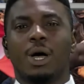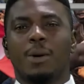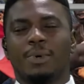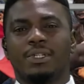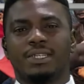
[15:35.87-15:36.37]

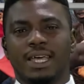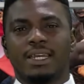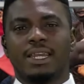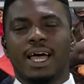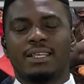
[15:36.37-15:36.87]
but
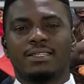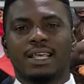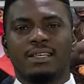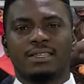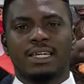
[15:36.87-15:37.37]
then
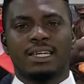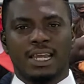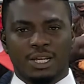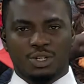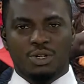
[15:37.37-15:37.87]
as a
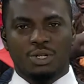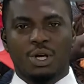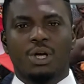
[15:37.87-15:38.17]
nation